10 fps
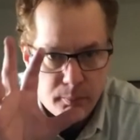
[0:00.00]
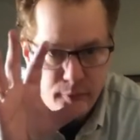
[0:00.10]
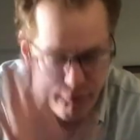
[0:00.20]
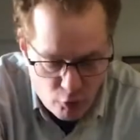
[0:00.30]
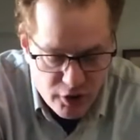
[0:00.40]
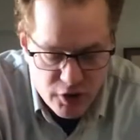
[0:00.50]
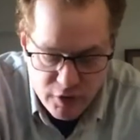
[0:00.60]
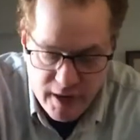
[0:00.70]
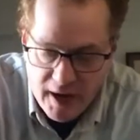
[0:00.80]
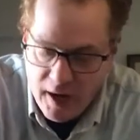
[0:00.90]
Before you
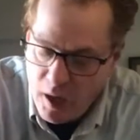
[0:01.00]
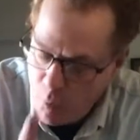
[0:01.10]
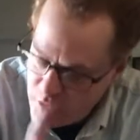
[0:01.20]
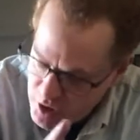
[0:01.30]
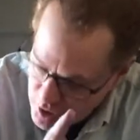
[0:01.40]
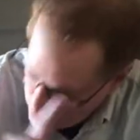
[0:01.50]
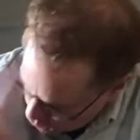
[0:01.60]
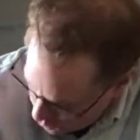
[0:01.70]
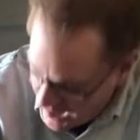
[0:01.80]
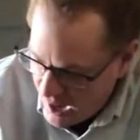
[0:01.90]
do that, I want you to
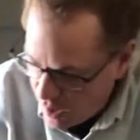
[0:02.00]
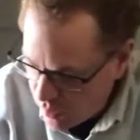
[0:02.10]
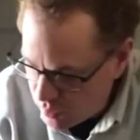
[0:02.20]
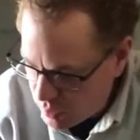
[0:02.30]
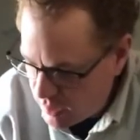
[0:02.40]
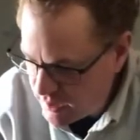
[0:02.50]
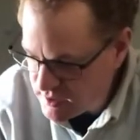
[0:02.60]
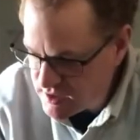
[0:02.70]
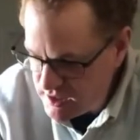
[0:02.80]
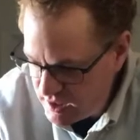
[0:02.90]
go out and
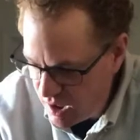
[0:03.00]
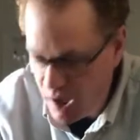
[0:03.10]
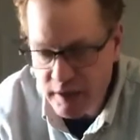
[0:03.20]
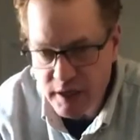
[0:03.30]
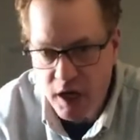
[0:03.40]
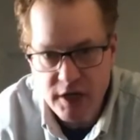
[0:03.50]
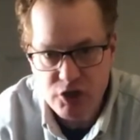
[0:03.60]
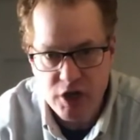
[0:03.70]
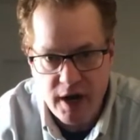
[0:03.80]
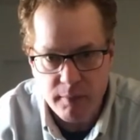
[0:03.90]
see Uncut
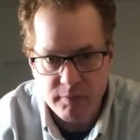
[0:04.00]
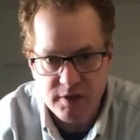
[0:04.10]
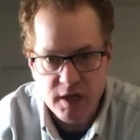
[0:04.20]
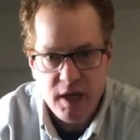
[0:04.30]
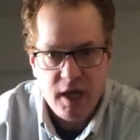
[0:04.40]
Gems.